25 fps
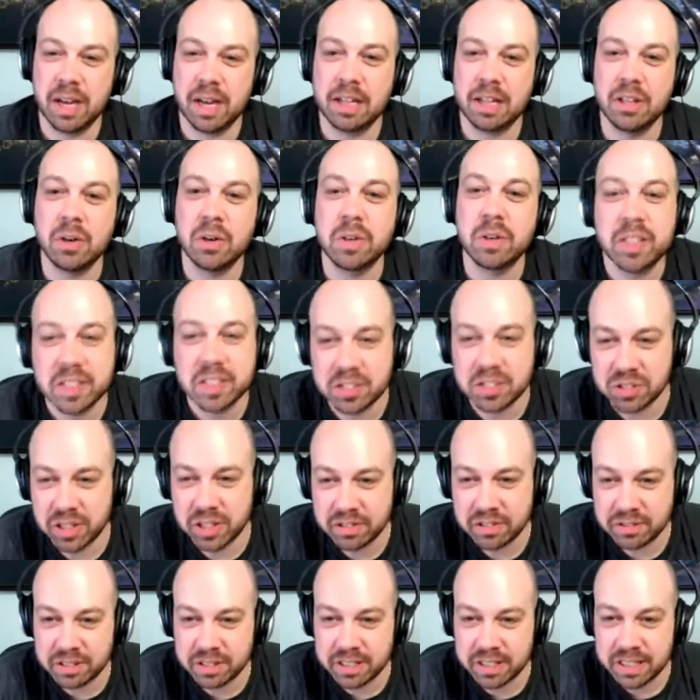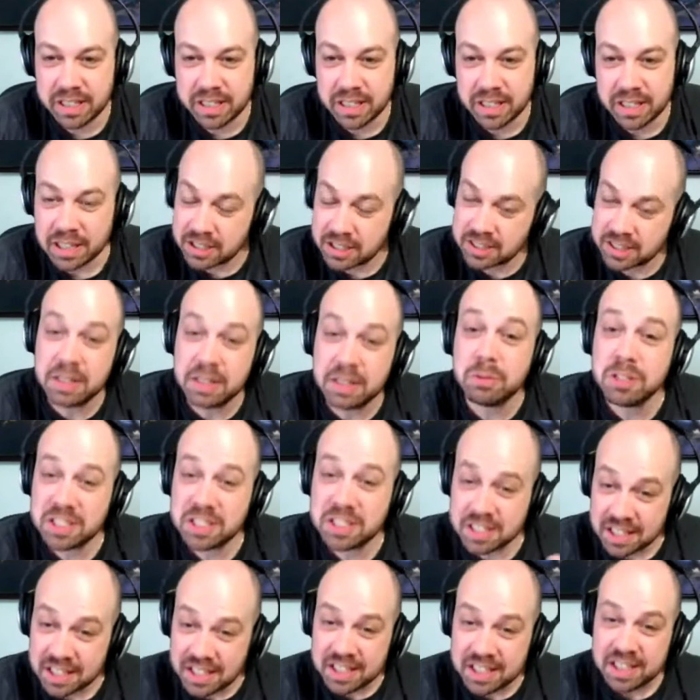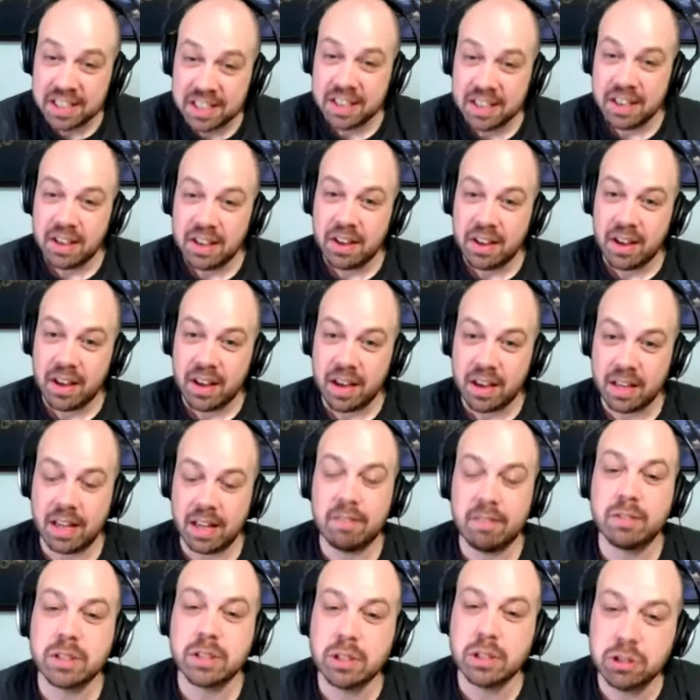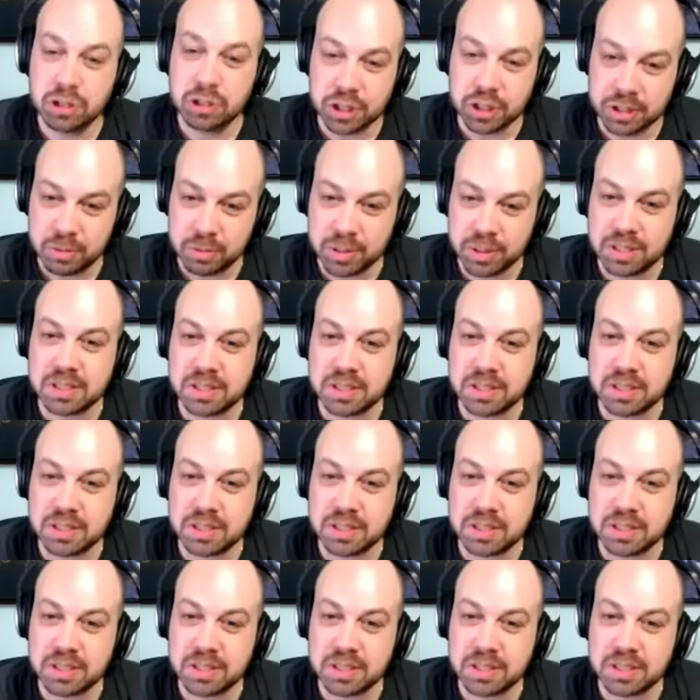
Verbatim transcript: you know, not knowing the software because it was in evolution.